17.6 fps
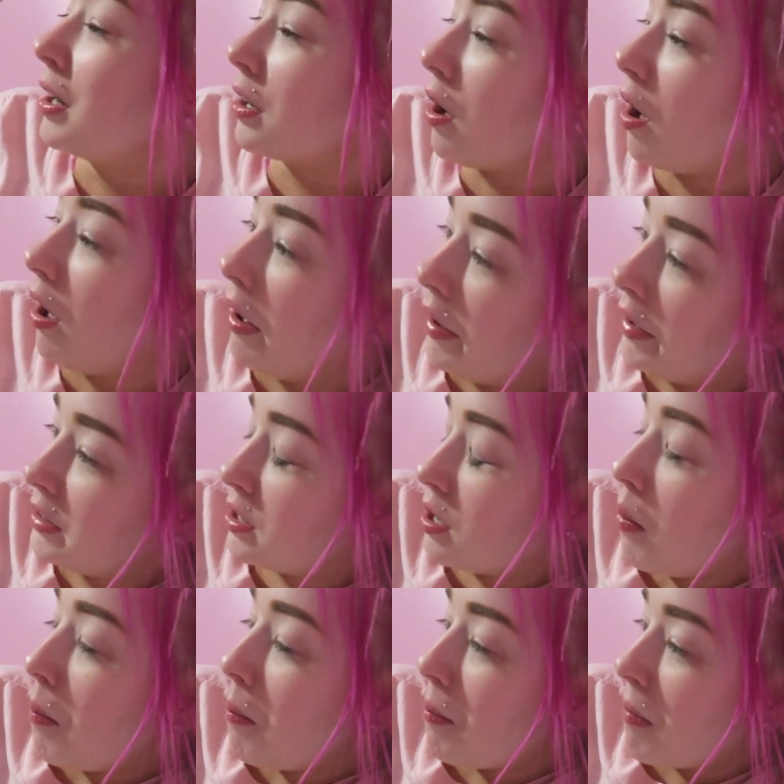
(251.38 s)
going to call
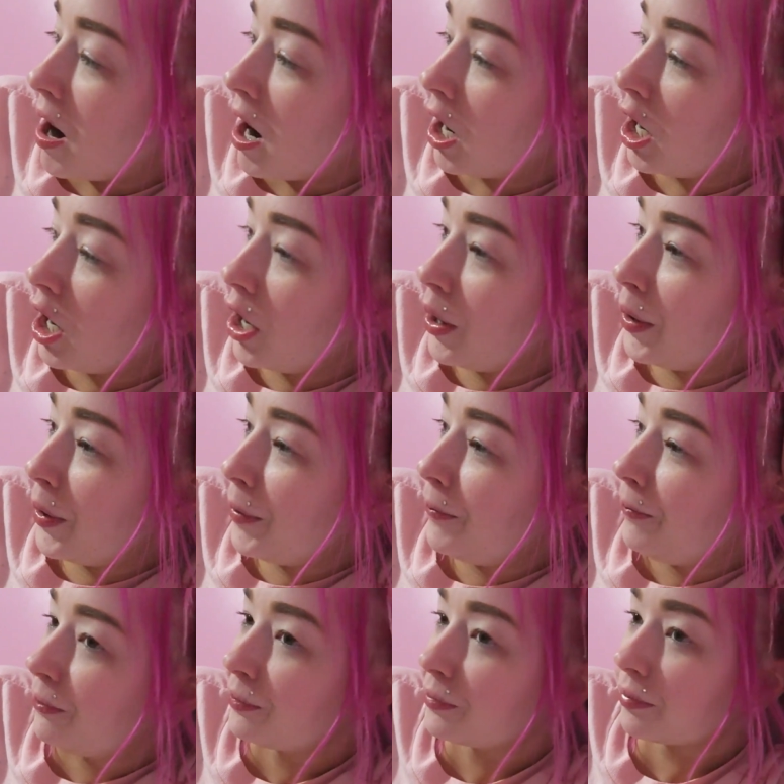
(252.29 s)

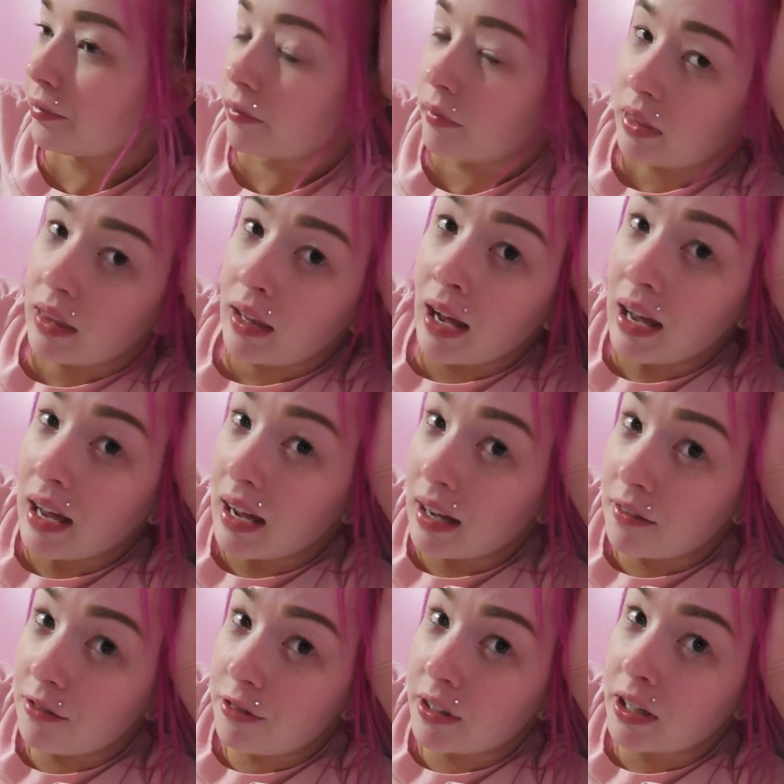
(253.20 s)
tomorrow
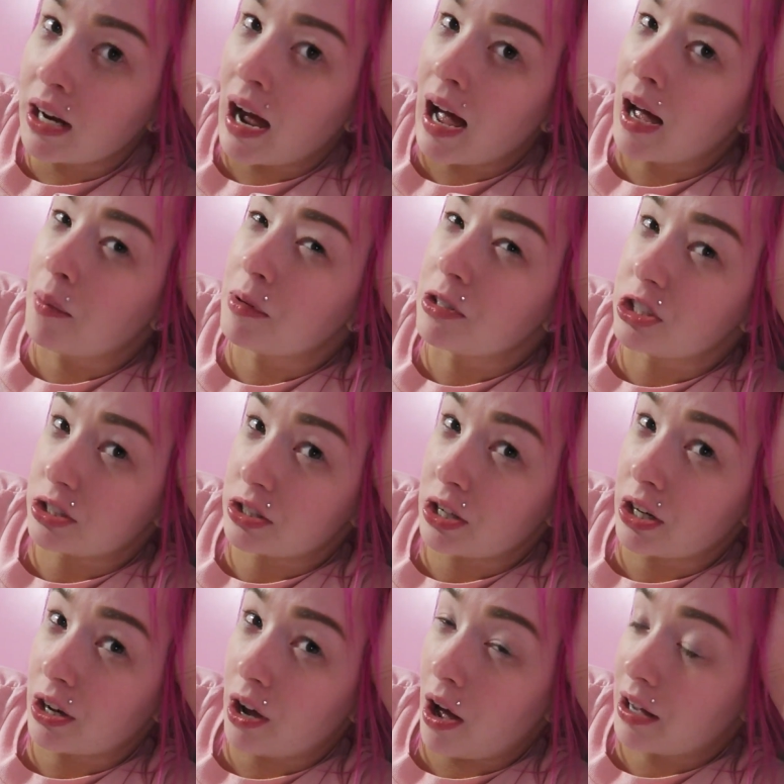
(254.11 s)
and figure out how much it's
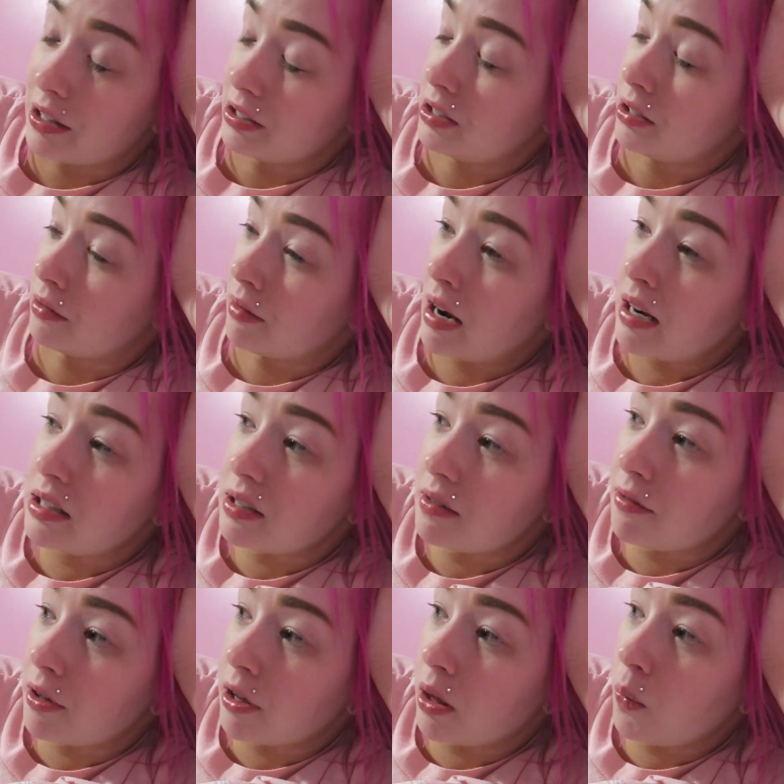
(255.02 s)
going to cost to rent
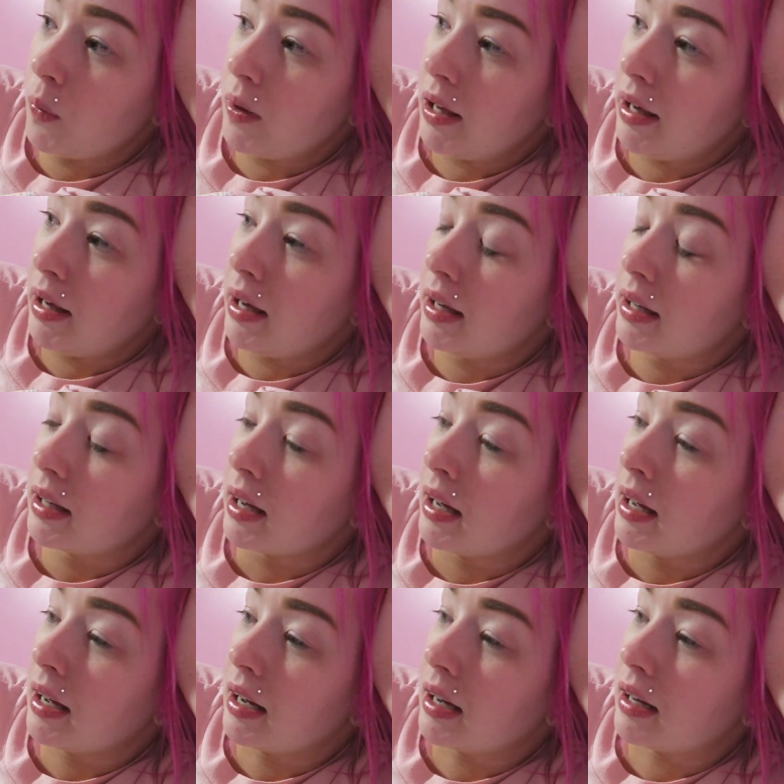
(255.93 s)
it for the week,
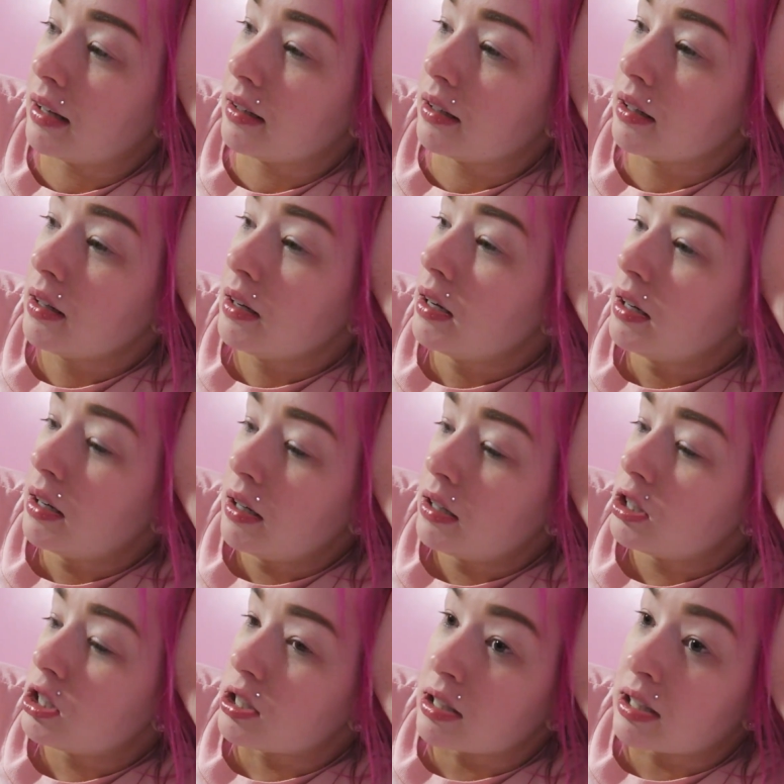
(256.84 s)
and
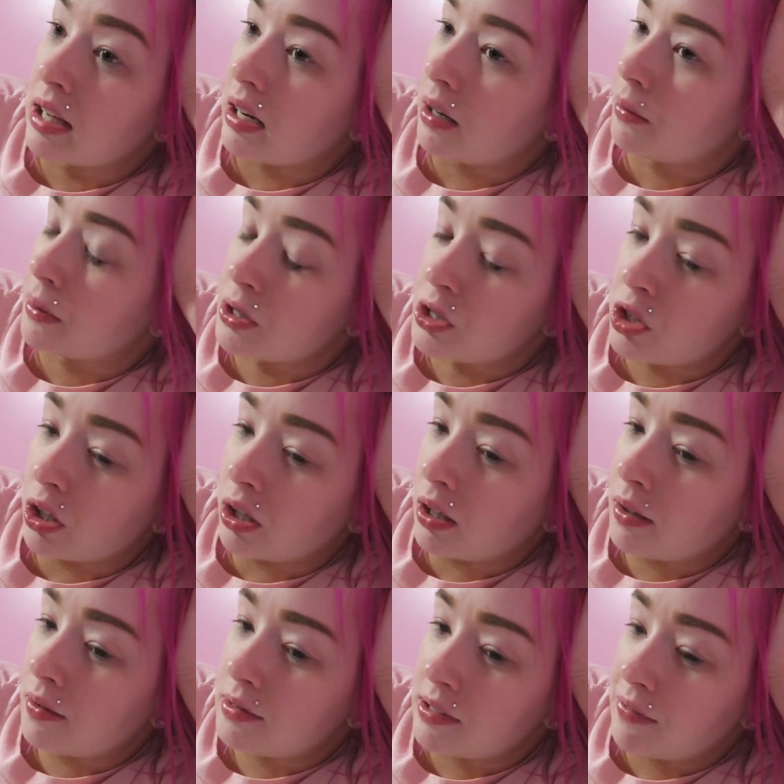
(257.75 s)
just get it
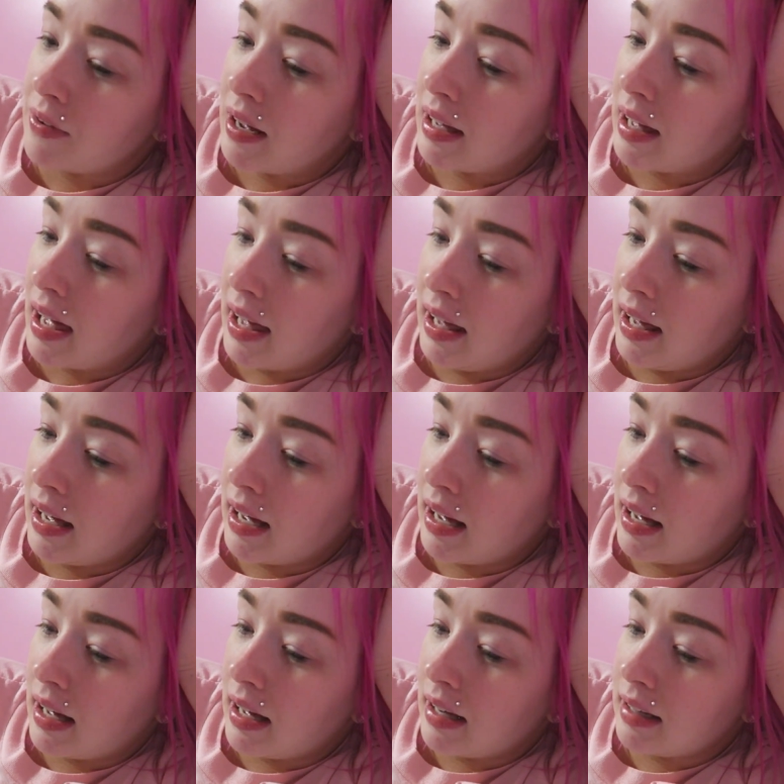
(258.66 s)
reserved if I
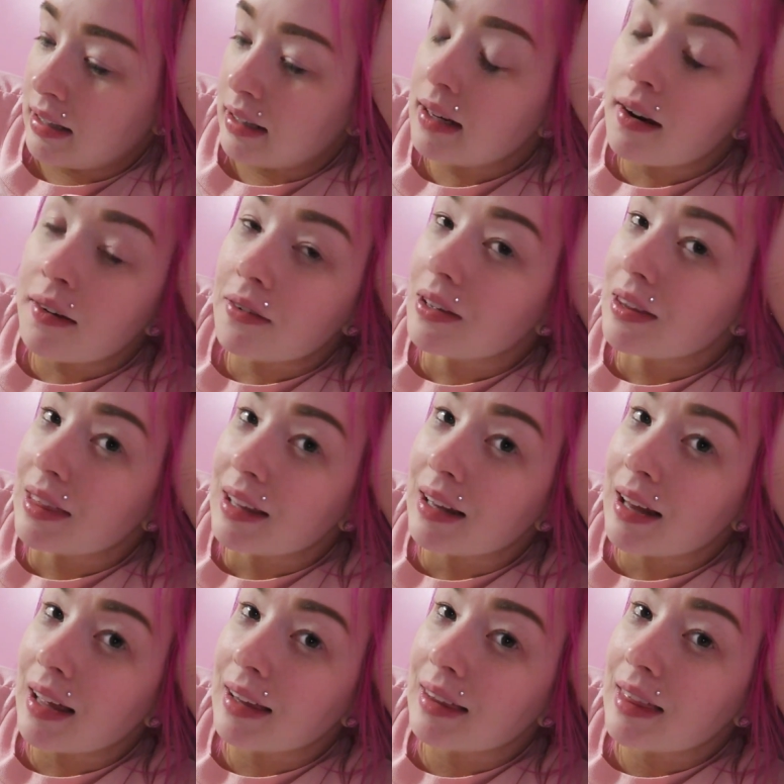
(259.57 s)
can, and
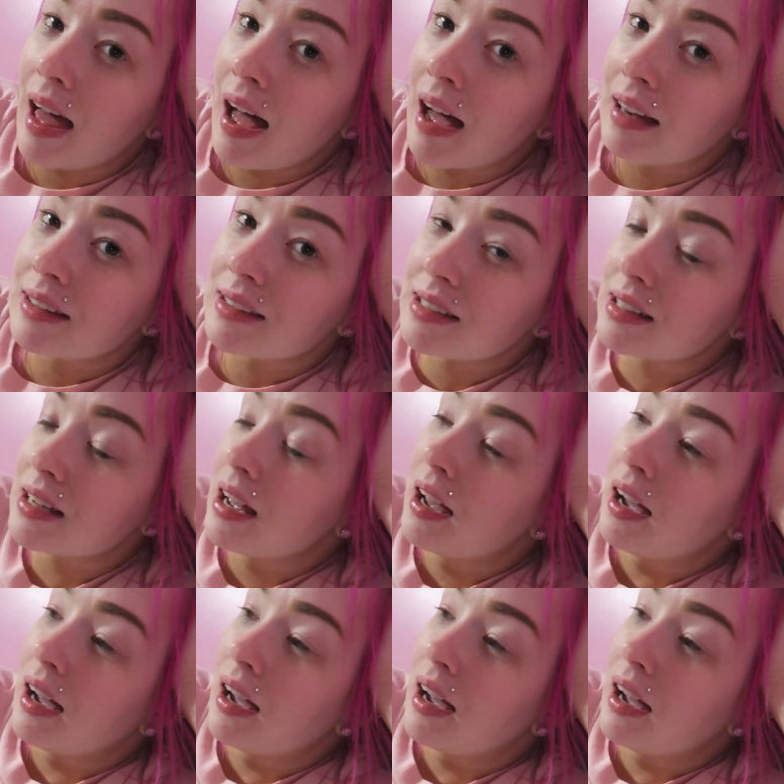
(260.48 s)
everything like that.